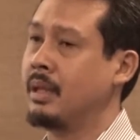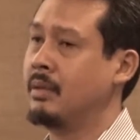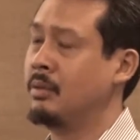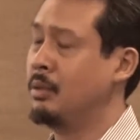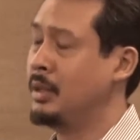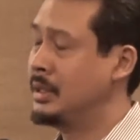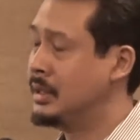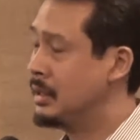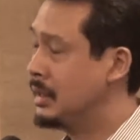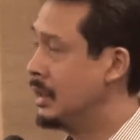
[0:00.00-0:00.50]

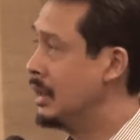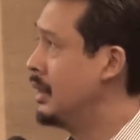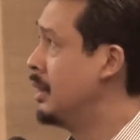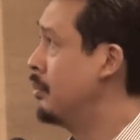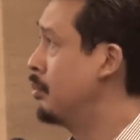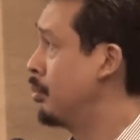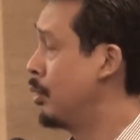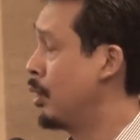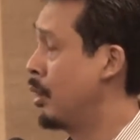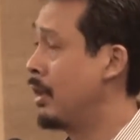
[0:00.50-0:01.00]
we still
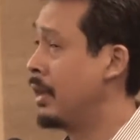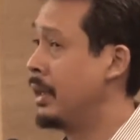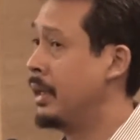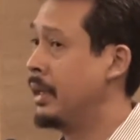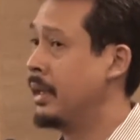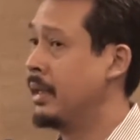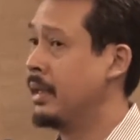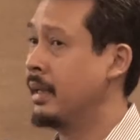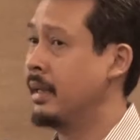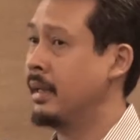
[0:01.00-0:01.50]
deploy
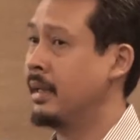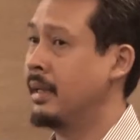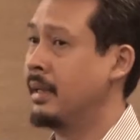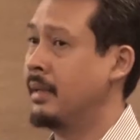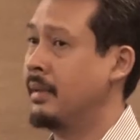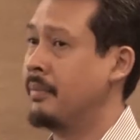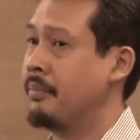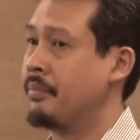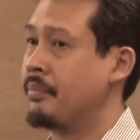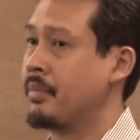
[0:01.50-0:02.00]

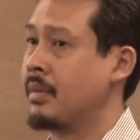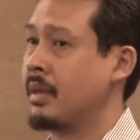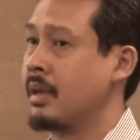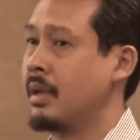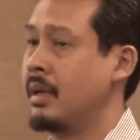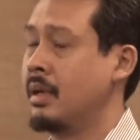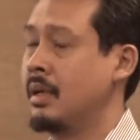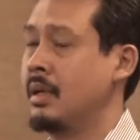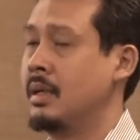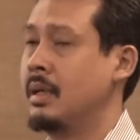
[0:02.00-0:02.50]

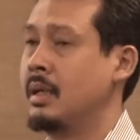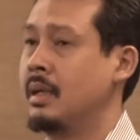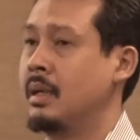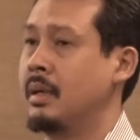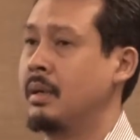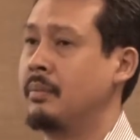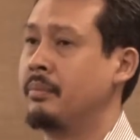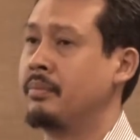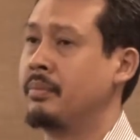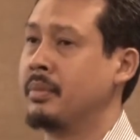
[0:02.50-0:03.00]

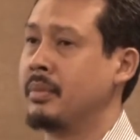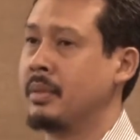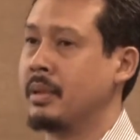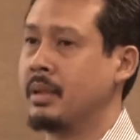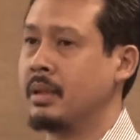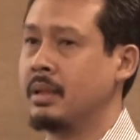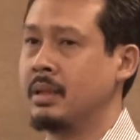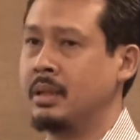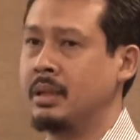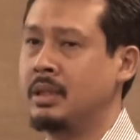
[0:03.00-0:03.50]

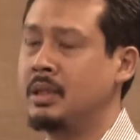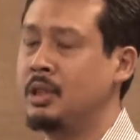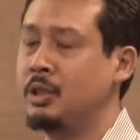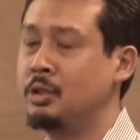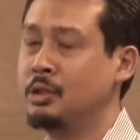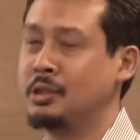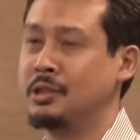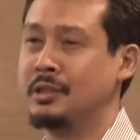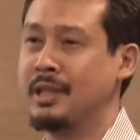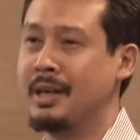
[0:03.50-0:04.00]
a
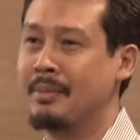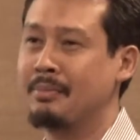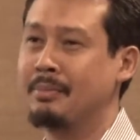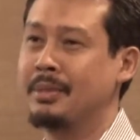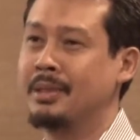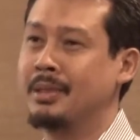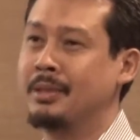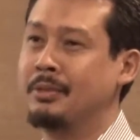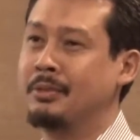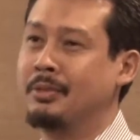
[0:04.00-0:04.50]
huge number
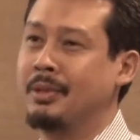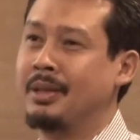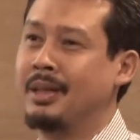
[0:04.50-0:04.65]
of